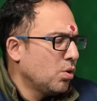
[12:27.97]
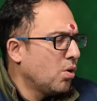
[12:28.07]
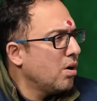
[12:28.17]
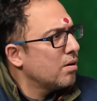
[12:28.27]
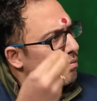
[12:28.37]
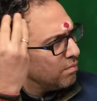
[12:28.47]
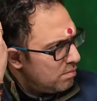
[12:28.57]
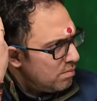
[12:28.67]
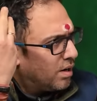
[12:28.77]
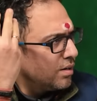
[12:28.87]
or
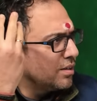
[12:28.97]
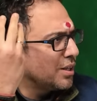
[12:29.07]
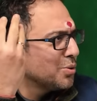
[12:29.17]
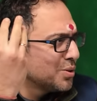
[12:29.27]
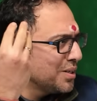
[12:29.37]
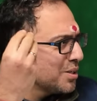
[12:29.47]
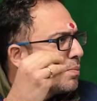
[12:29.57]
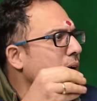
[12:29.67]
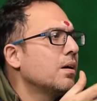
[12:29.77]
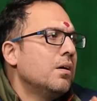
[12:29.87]
100,000 years
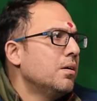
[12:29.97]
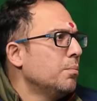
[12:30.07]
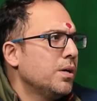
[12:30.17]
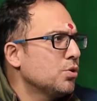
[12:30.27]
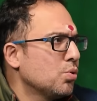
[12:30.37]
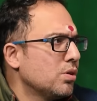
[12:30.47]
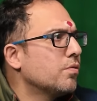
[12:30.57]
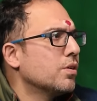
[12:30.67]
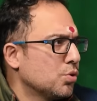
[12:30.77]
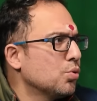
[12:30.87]
back, makes no difference.